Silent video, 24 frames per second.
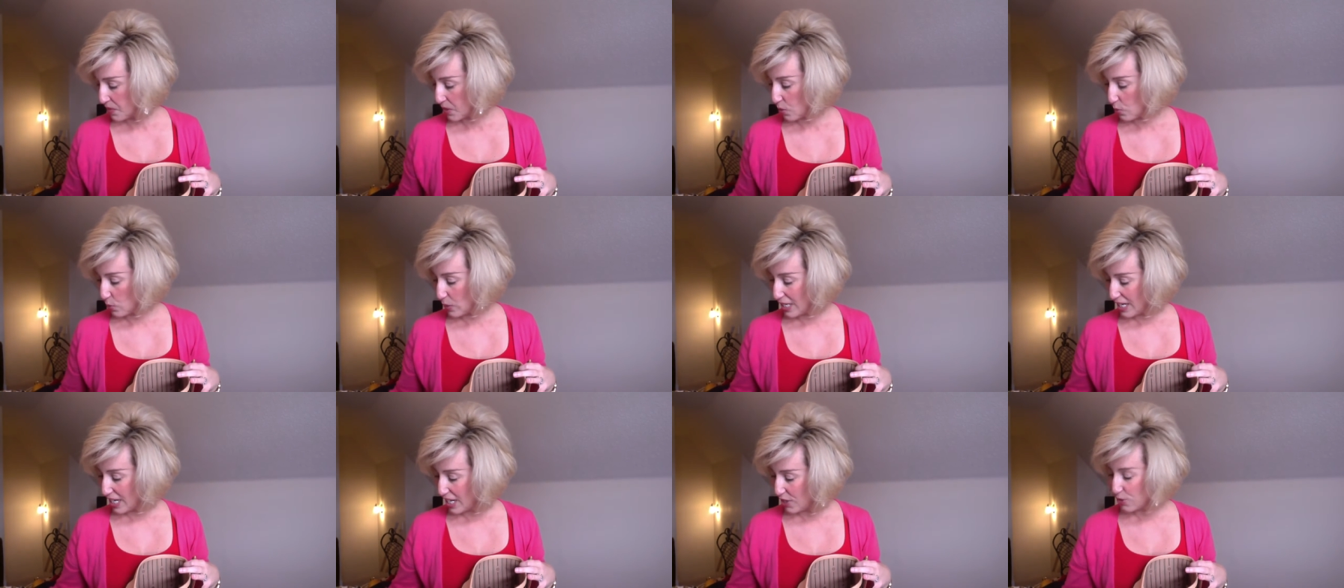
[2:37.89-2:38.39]

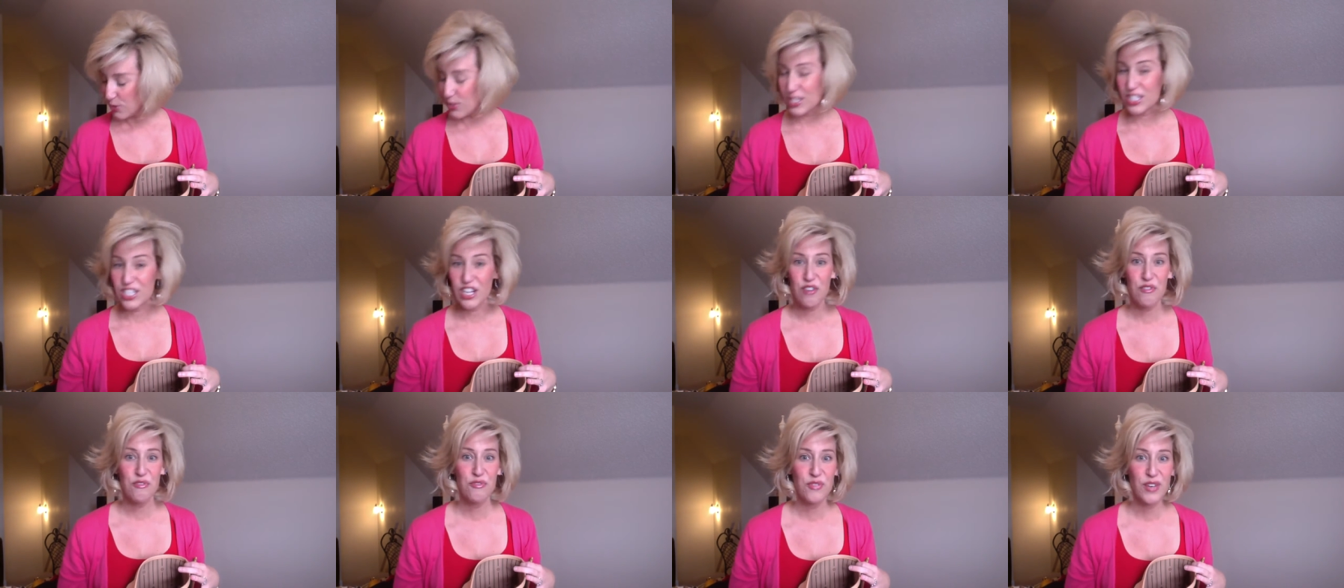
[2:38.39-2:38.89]
What other
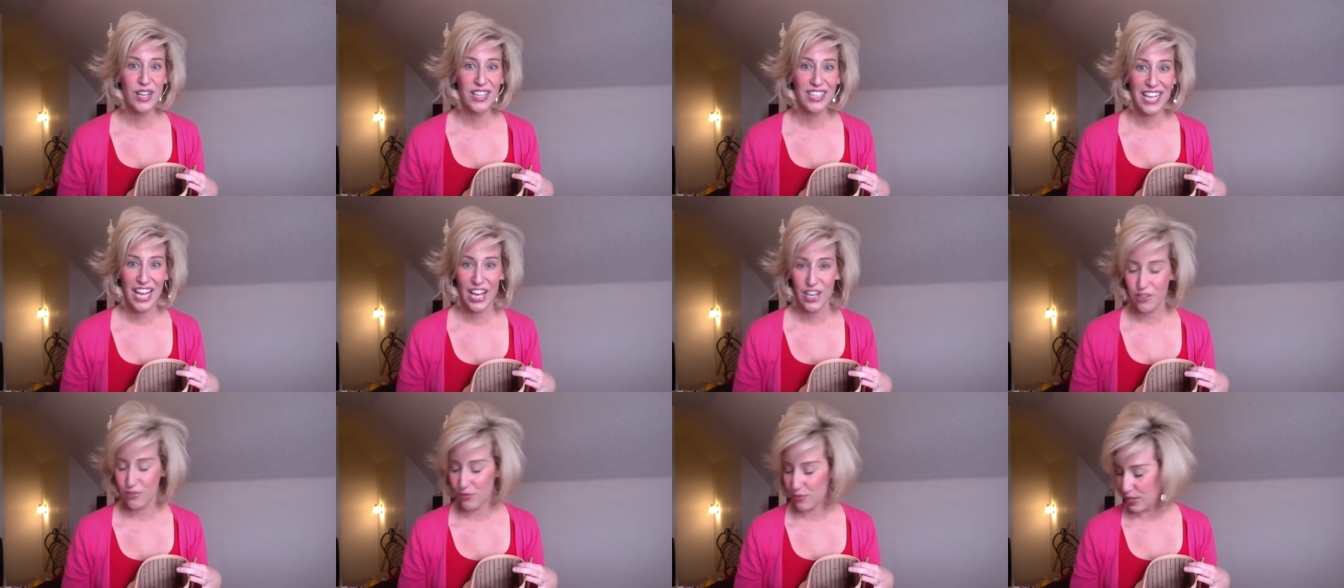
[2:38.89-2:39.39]
stuff fell
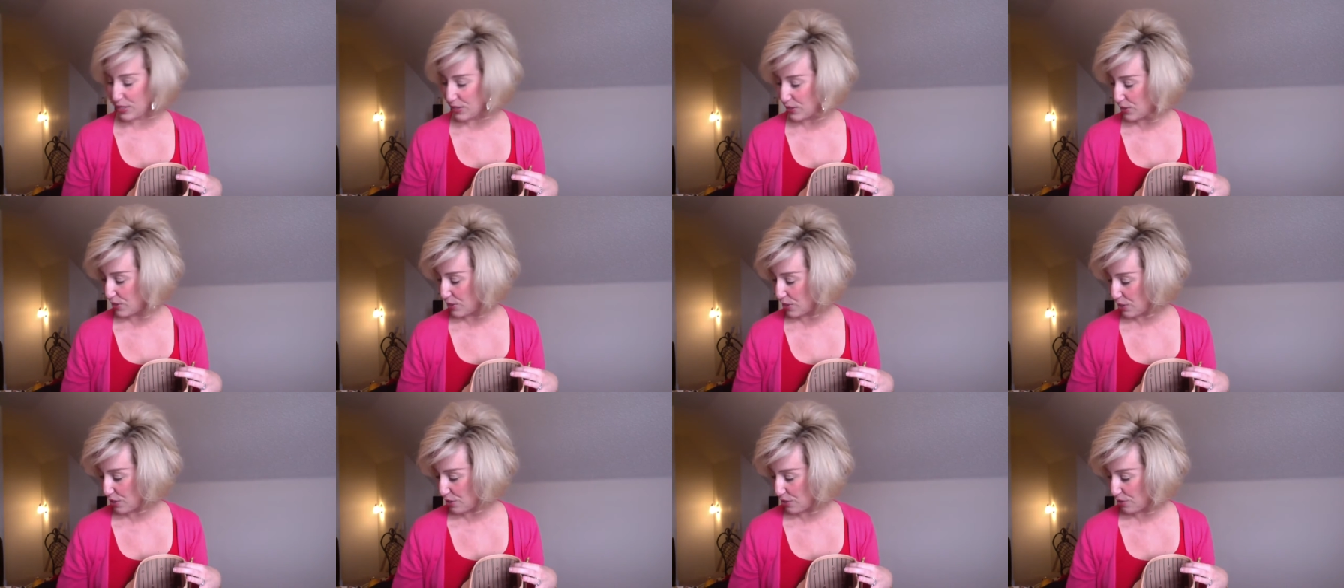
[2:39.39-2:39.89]
out of
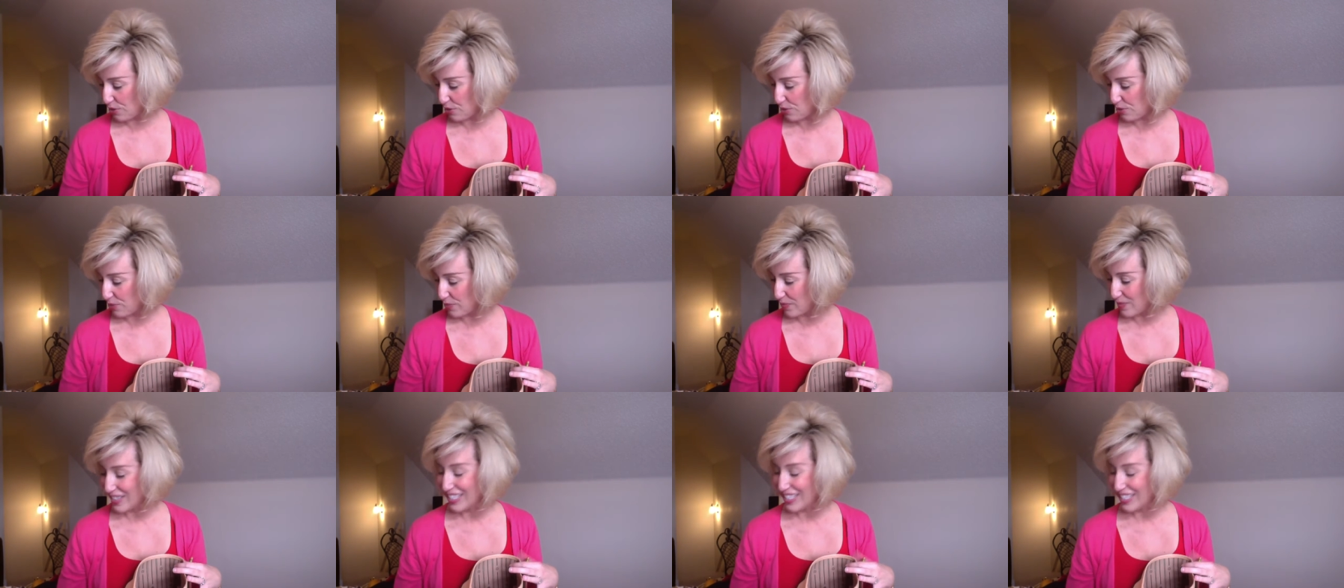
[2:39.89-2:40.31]
this too?